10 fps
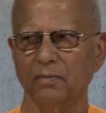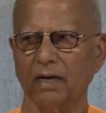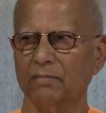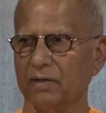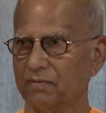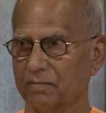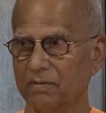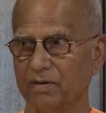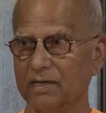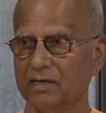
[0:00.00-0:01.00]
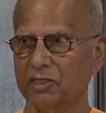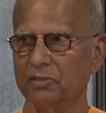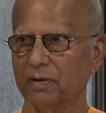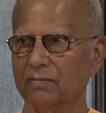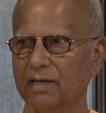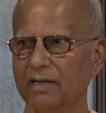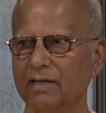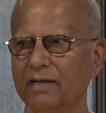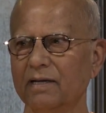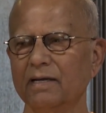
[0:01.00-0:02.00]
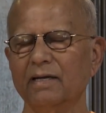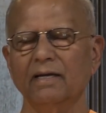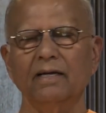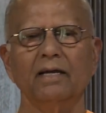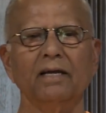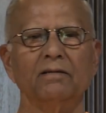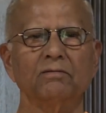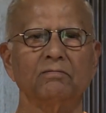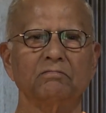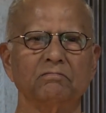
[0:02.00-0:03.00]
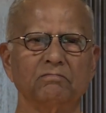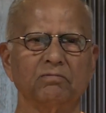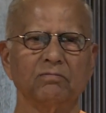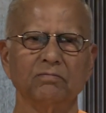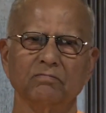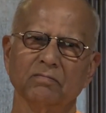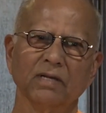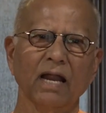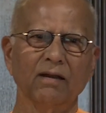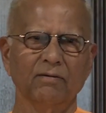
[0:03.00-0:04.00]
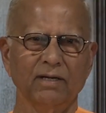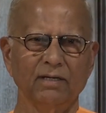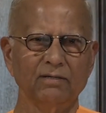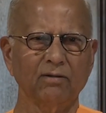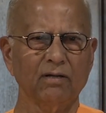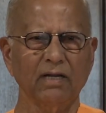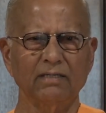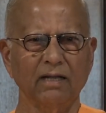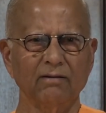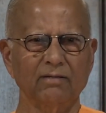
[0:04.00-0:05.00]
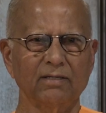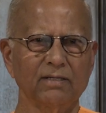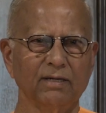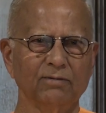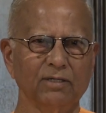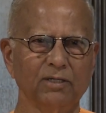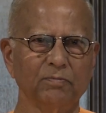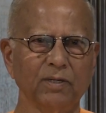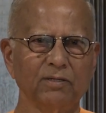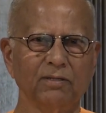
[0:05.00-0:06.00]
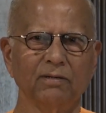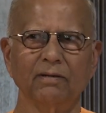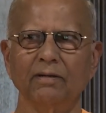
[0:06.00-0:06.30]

coming from a very rich family. He ran away. He thought, I shall not stay with this person.